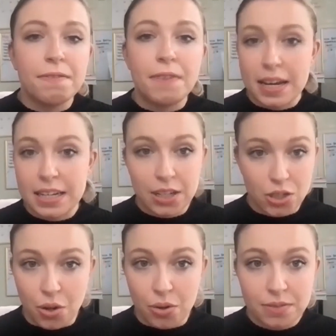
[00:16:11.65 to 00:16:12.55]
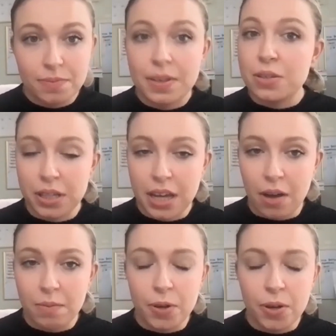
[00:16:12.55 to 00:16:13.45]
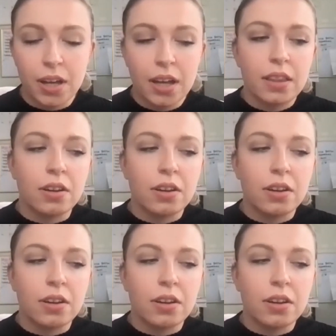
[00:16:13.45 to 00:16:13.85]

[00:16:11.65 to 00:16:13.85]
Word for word: finding an adult is really helpful.